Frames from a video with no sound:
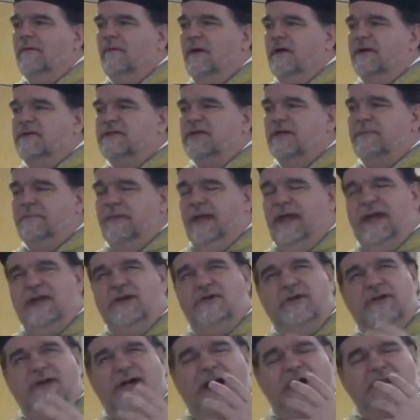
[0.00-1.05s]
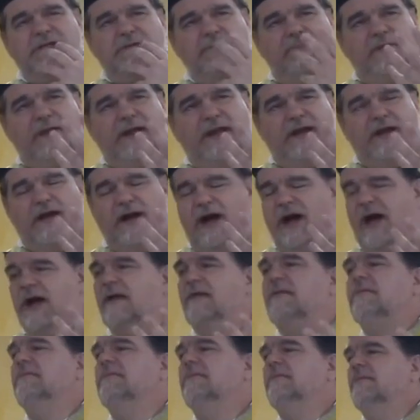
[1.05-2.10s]
What does it mean to contemplate
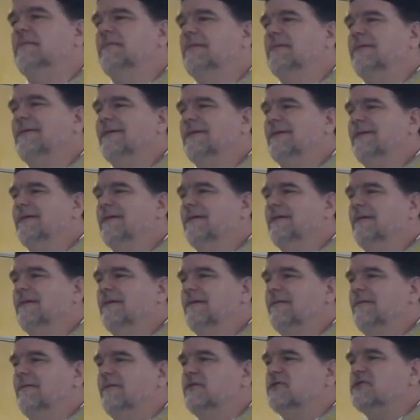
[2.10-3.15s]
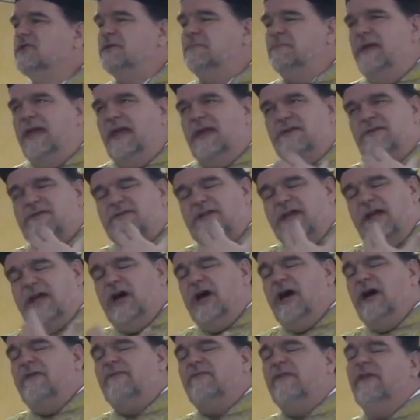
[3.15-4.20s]
God? What does it mean to see
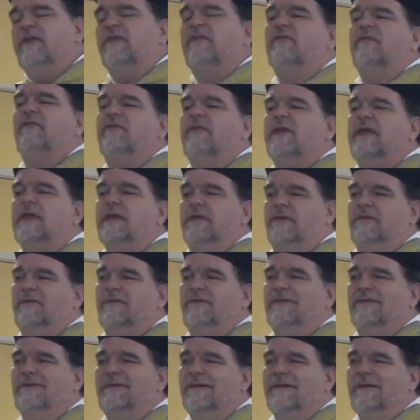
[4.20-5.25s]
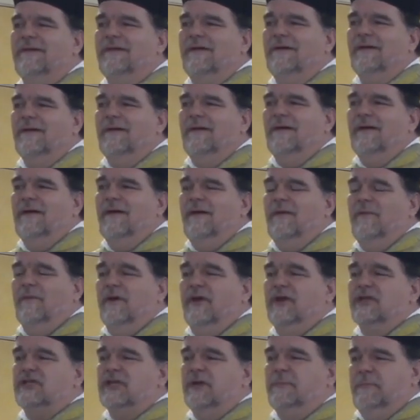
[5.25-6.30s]
God face to face?
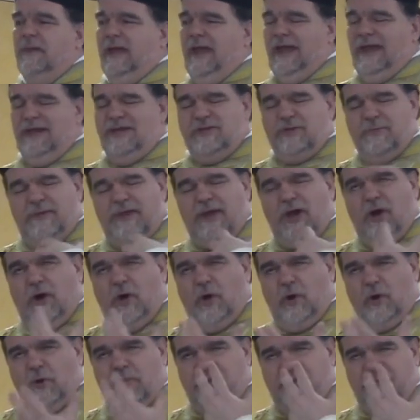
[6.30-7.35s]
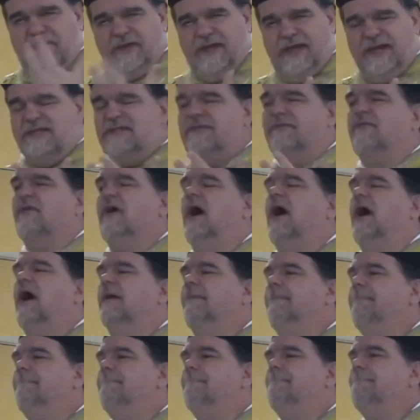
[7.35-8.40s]
What does it mean to behold the things of
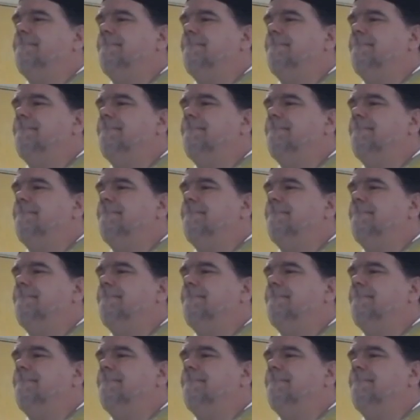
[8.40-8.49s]
God?